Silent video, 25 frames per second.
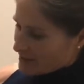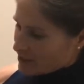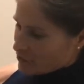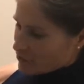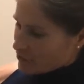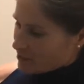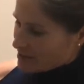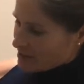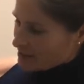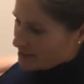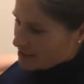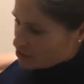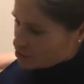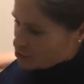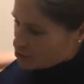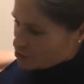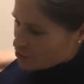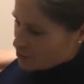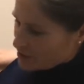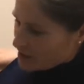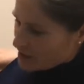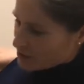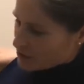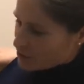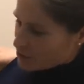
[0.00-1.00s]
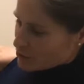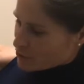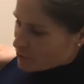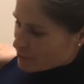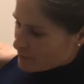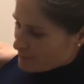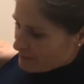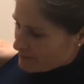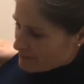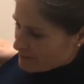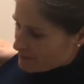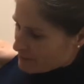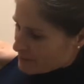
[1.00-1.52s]
with the sugar, you
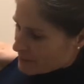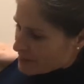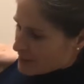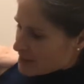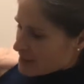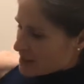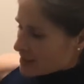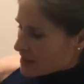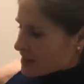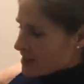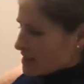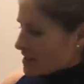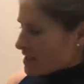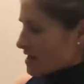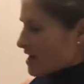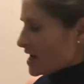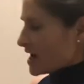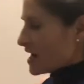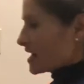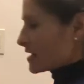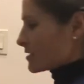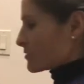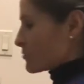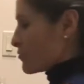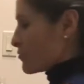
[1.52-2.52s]
remember, and